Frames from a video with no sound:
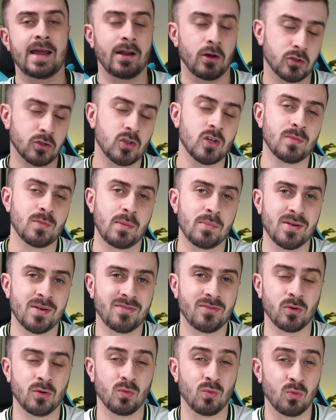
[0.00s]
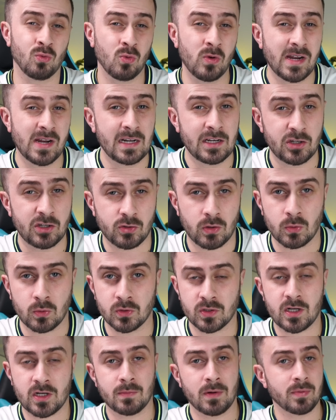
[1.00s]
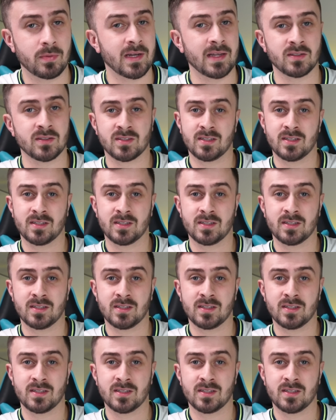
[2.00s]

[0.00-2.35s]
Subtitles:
our two-man midfield really struggled to come up against